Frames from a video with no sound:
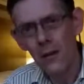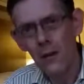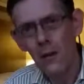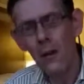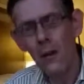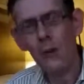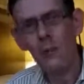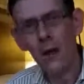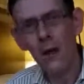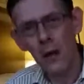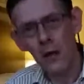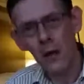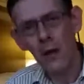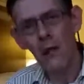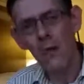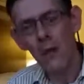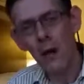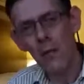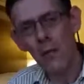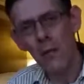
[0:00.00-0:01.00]
what
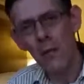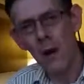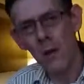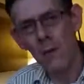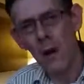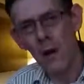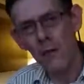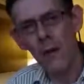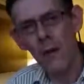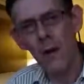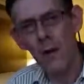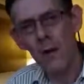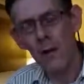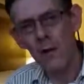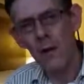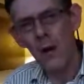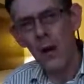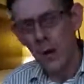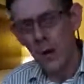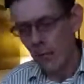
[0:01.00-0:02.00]
my father's
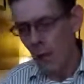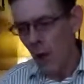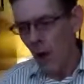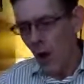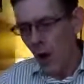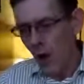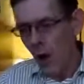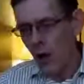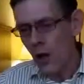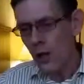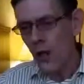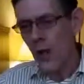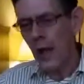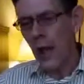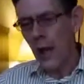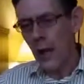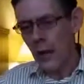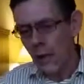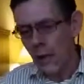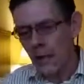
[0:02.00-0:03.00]
done. My heart
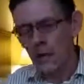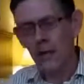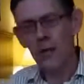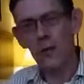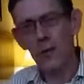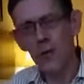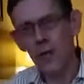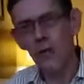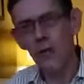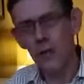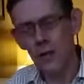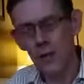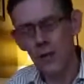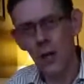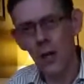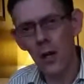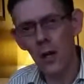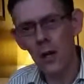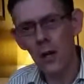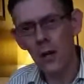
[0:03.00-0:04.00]
allows me to
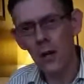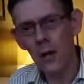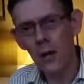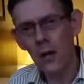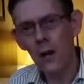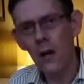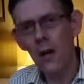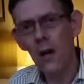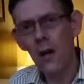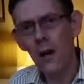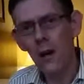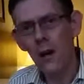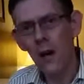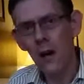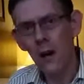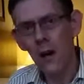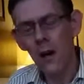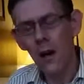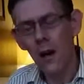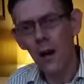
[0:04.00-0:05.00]
say,
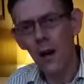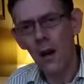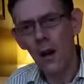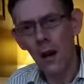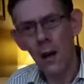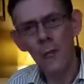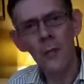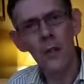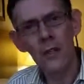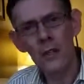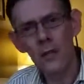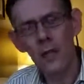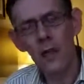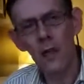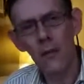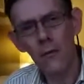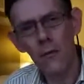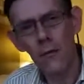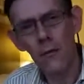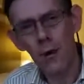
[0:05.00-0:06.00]
"I'm the son
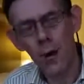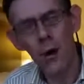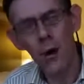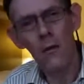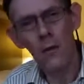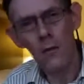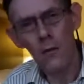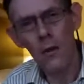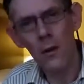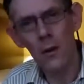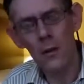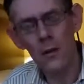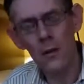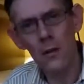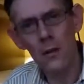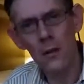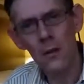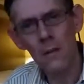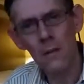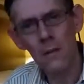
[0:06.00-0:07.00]
of Harvey
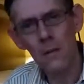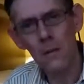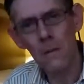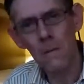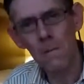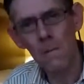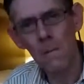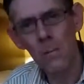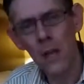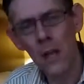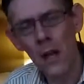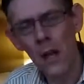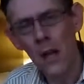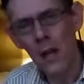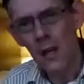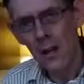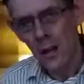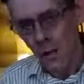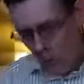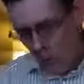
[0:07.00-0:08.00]
Brits."
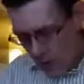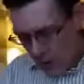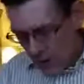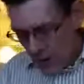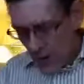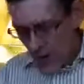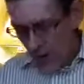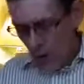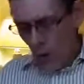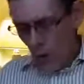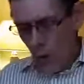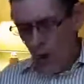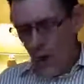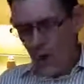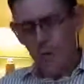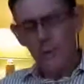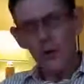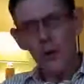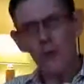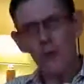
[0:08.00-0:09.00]
In the very same way,
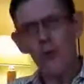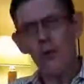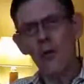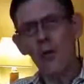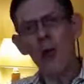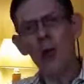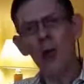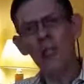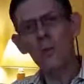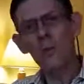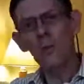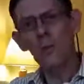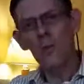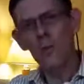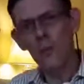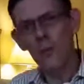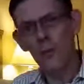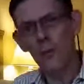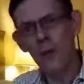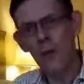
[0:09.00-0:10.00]
if the true gospel
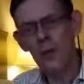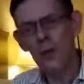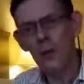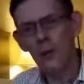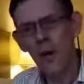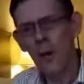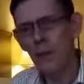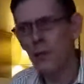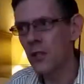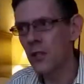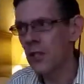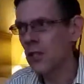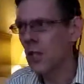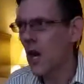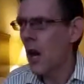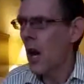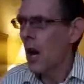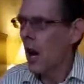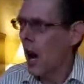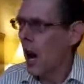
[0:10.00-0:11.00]
is preached, the Bible says,
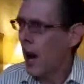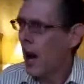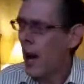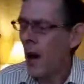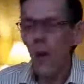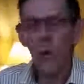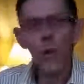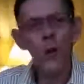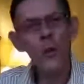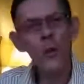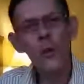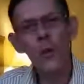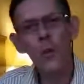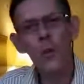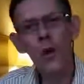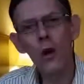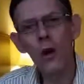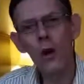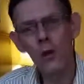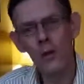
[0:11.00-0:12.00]
how will the
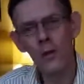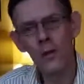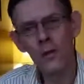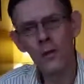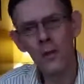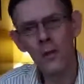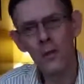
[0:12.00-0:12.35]
world